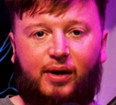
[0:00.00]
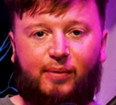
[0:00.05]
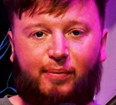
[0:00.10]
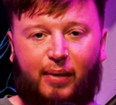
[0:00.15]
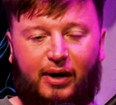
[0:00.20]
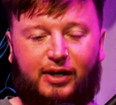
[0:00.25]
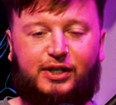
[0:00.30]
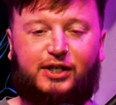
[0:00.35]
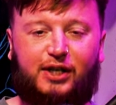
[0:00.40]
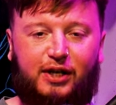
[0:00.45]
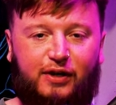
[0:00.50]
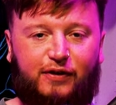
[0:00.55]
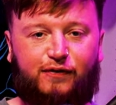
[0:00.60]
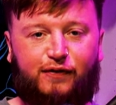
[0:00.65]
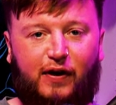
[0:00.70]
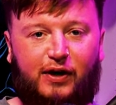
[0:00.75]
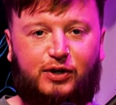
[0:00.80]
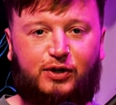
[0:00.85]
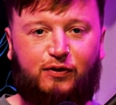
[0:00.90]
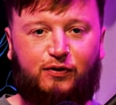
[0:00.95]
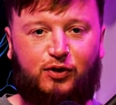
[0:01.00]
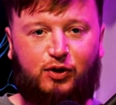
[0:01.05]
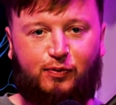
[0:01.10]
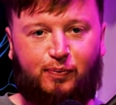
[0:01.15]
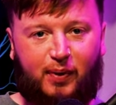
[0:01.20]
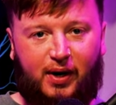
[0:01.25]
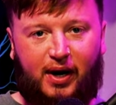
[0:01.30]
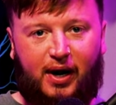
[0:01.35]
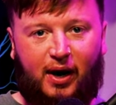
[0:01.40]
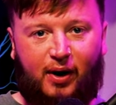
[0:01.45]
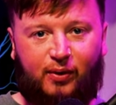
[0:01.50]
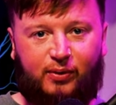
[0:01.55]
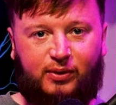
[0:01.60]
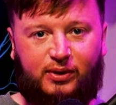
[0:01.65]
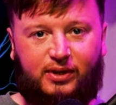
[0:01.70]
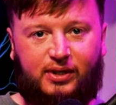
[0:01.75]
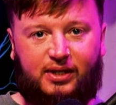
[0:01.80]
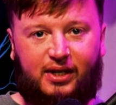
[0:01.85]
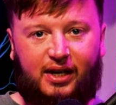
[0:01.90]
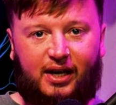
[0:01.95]
Manchester City's fixtures have just been
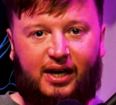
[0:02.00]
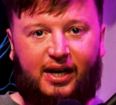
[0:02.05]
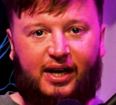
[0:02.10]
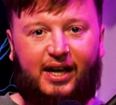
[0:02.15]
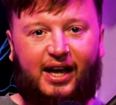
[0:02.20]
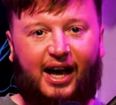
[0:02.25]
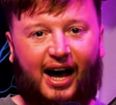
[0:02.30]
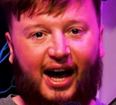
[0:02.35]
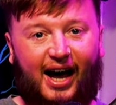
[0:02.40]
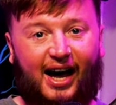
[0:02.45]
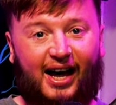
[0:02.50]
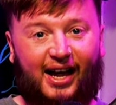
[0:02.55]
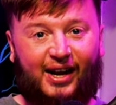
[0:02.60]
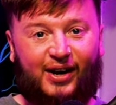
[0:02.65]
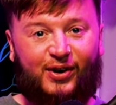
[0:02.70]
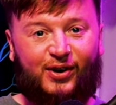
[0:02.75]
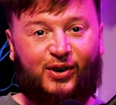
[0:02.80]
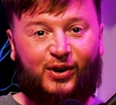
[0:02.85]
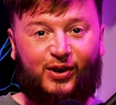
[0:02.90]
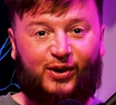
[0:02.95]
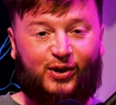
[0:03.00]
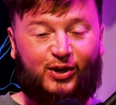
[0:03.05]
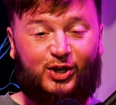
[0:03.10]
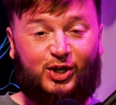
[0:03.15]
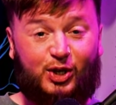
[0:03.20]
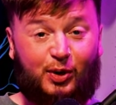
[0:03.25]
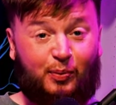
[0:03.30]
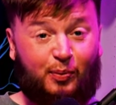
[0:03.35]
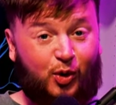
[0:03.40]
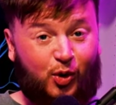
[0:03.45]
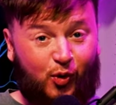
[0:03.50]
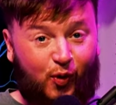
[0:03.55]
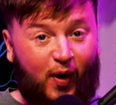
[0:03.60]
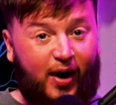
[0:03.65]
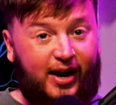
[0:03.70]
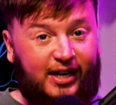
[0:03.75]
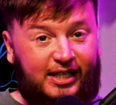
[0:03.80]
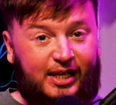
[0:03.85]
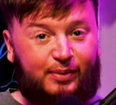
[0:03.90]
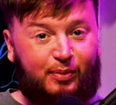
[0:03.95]
announced, and there's some
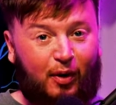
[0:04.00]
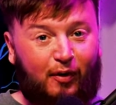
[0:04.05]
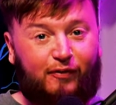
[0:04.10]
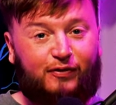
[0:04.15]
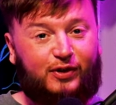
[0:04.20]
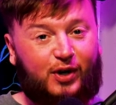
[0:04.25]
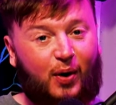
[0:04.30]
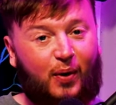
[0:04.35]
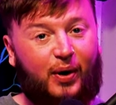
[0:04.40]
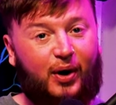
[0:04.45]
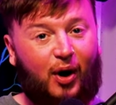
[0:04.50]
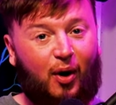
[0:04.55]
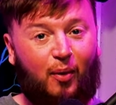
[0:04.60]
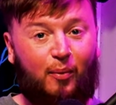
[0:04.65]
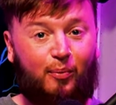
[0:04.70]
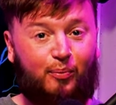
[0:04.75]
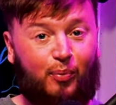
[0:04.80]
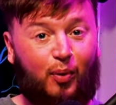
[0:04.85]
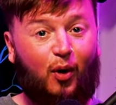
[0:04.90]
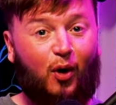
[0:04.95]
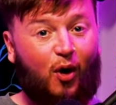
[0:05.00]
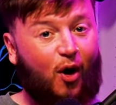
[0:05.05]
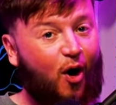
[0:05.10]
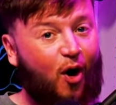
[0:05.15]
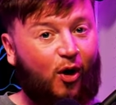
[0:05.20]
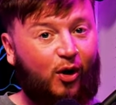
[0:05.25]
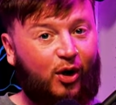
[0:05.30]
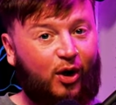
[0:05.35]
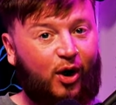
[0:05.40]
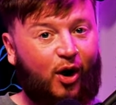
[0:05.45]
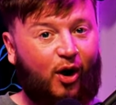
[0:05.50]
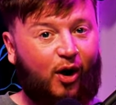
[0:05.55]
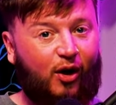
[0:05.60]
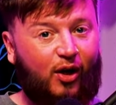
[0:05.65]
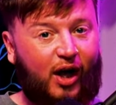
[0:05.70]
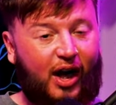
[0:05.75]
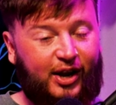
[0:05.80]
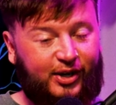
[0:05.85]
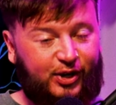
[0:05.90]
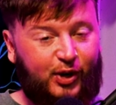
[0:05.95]
crazy months going on, but all in
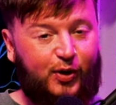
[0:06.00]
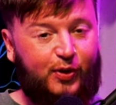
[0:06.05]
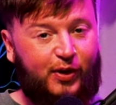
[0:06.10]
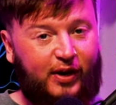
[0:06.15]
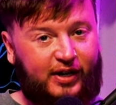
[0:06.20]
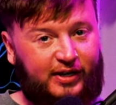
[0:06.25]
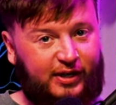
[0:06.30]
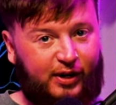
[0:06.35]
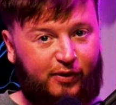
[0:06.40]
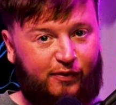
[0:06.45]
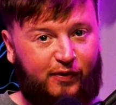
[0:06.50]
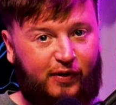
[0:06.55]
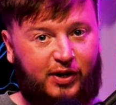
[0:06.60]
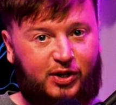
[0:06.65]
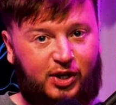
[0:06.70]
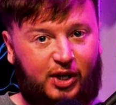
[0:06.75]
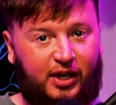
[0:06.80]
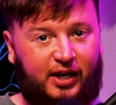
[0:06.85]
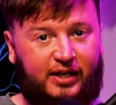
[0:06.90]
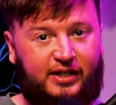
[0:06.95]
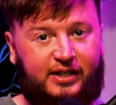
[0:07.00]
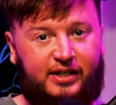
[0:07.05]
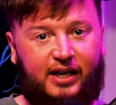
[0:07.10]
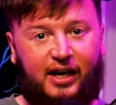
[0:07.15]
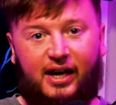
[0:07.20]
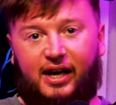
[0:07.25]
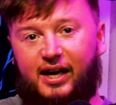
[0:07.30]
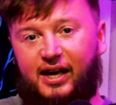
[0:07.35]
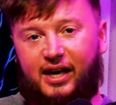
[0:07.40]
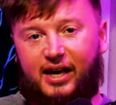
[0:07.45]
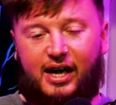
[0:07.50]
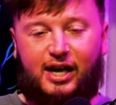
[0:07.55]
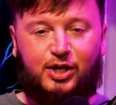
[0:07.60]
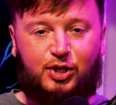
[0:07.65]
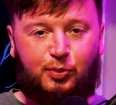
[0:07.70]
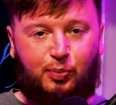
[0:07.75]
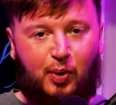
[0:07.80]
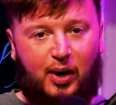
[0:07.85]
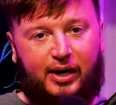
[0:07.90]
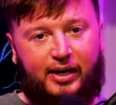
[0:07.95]
all, I do think it's a good fixture list. Here's
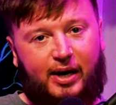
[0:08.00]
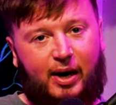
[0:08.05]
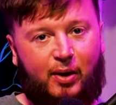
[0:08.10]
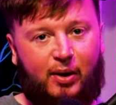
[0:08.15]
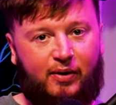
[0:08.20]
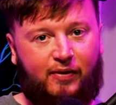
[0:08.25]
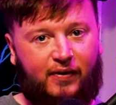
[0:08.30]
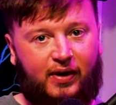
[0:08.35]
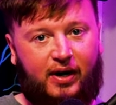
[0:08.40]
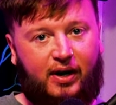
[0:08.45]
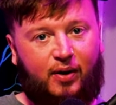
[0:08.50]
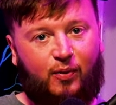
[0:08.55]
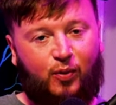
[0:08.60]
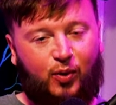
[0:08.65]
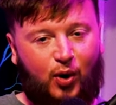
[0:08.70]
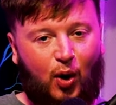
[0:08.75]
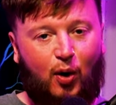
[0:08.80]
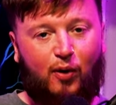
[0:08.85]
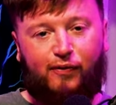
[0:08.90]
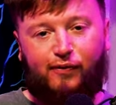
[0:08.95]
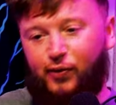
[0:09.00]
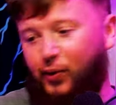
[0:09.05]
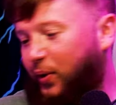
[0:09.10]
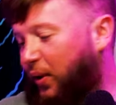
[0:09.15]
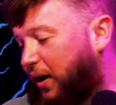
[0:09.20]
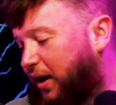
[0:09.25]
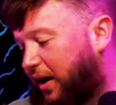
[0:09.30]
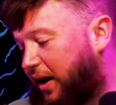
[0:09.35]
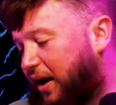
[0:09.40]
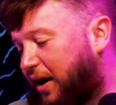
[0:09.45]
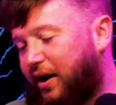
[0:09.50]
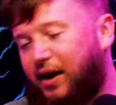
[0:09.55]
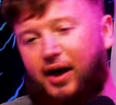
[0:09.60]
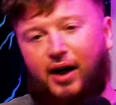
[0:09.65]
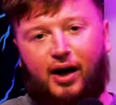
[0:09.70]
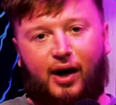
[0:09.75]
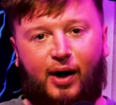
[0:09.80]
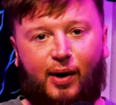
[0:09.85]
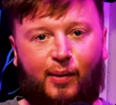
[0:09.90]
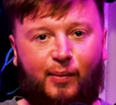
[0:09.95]
your breakdown of it. We'll go through it,
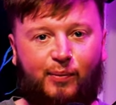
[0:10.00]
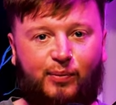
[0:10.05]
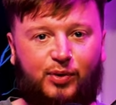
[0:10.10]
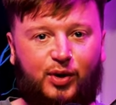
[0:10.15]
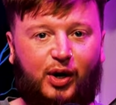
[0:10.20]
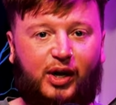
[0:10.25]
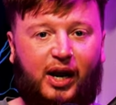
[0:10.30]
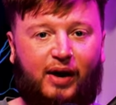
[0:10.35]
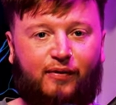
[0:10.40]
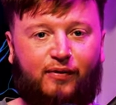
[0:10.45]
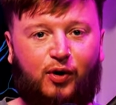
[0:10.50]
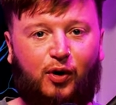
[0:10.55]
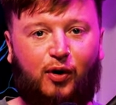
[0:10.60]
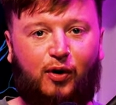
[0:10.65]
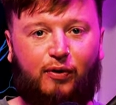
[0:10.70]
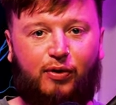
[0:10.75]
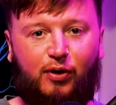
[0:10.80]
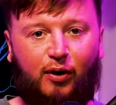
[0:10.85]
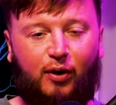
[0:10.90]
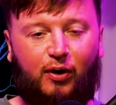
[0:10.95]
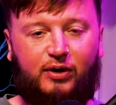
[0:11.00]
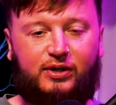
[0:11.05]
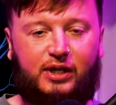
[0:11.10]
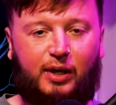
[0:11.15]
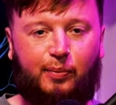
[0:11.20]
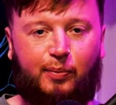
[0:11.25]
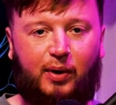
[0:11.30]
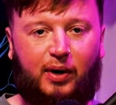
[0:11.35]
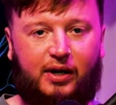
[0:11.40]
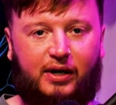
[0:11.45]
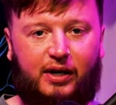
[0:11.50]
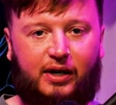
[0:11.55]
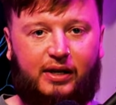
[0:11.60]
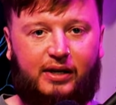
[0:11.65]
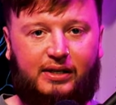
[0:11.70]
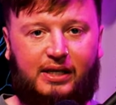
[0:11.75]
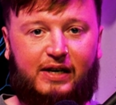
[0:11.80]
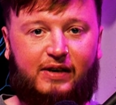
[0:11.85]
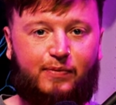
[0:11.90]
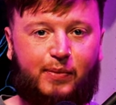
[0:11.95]
and you can have your thoughts and
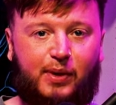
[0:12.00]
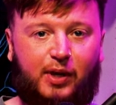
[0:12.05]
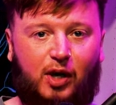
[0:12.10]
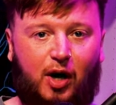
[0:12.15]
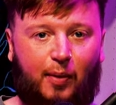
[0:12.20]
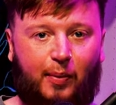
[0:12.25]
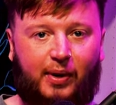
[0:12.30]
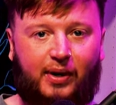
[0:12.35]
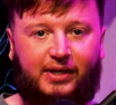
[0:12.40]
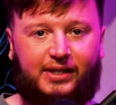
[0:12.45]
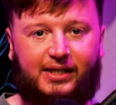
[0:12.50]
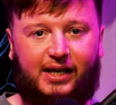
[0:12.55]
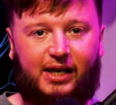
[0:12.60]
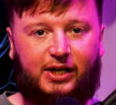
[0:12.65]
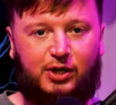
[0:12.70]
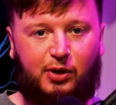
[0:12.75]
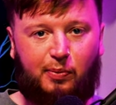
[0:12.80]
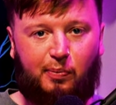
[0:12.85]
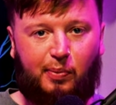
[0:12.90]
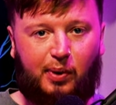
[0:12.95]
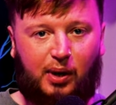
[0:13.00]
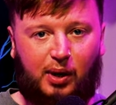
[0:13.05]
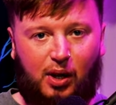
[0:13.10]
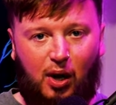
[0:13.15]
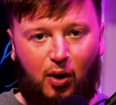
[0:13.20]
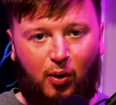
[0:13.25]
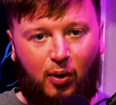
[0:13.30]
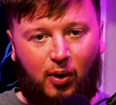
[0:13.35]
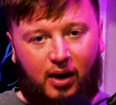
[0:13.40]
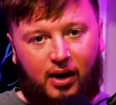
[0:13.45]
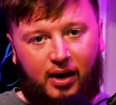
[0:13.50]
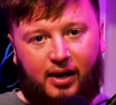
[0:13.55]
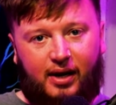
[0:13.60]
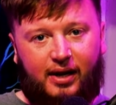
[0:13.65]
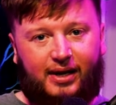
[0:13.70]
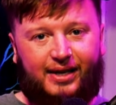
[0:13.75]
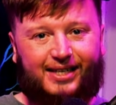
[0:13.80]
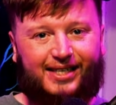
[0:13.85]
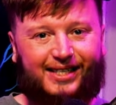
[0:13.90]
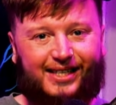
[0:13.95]
opinions. Leave them in the comments section below.
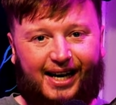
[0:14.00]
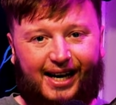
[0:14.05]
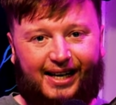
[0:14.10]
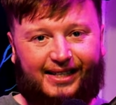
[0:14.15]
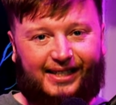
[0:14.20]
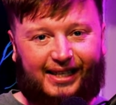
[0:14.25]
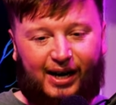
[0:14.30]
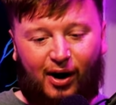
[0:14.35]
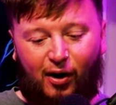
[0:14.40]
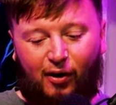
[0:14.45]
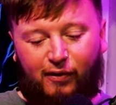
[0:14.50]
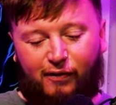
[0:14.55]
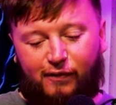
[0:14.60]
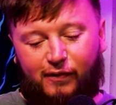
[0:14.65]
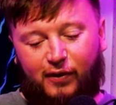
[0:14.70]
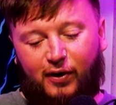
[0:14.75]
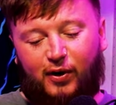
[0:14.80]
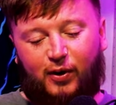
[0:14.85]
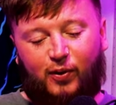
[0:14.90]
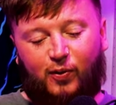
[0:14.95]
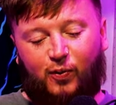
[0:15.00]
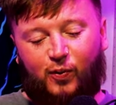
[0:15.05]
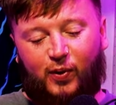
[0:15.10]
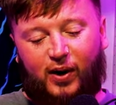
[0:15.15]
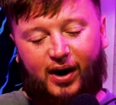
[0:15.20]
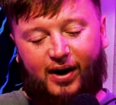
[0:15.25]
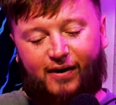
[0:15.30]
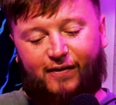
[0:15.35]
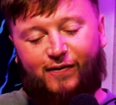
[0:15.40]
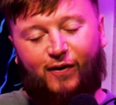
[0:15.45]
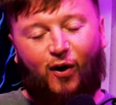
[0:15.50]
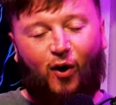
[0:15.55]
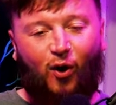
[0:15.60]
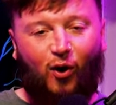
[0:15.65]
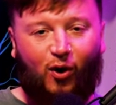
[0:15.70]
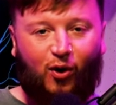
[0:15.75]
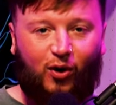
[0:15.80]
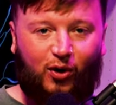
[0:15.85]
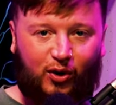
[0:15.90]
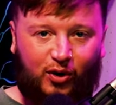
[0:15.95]
Starting off, we have
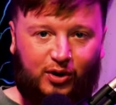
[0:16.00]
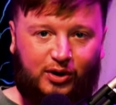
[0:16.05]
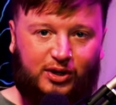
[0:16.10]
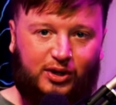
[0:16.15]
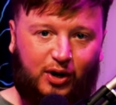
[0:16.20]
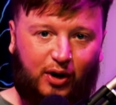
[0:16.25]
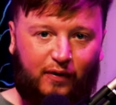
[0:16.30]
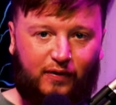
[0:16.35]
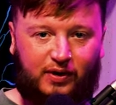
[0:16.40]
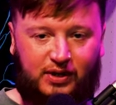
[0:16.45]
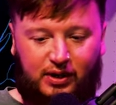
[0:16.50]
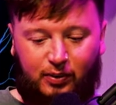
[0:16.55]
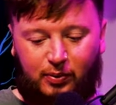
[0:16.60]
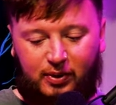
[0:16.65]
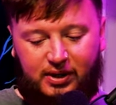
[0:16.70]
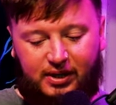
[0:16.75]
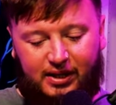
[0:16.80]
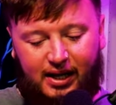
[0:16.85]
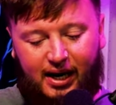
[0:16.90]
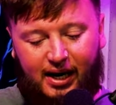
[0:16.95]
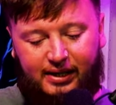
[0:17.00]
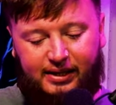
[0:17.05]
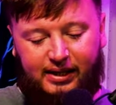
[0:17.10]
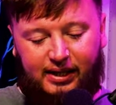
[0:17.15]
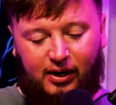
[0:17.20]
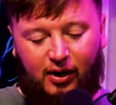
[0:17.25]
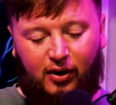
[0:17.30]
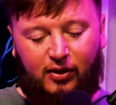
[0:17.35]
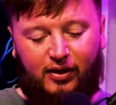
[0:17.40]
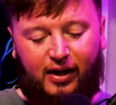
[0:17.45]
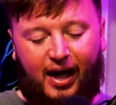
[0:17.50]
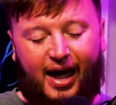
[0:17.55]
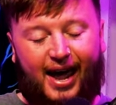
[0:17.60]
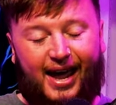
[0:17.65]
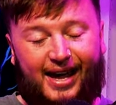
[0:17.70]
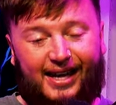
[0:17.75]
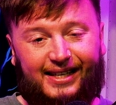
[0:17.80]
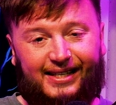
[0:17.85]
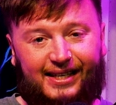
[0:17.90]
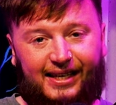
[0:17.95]
August. Obviously, we're starting on the
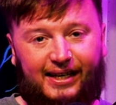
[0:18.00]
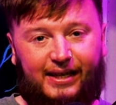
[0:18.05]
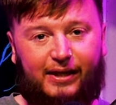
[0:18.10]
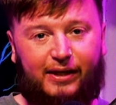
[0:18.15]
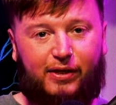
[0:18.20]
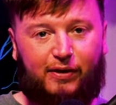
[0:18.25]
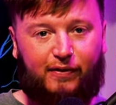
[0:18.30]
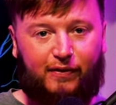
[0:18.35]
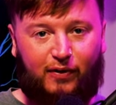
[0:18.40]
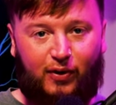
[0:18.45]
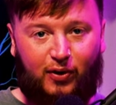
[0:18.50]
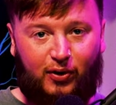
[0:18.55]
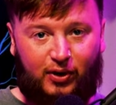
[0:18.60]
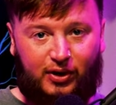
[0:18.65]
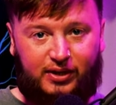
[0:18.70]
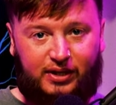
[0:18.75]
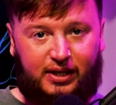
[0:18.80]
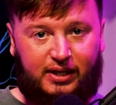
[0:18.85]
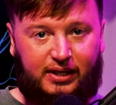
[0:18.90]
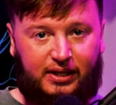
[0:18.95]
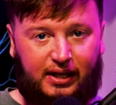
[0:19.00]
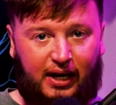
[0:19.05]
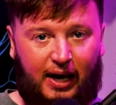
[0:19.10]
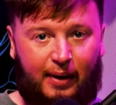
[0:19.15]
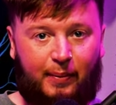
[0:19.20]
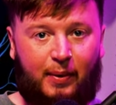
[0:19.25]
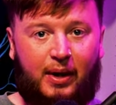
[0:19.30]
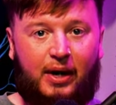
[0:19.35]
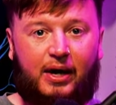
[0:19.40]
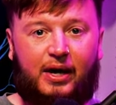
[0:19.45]
18th of August this time.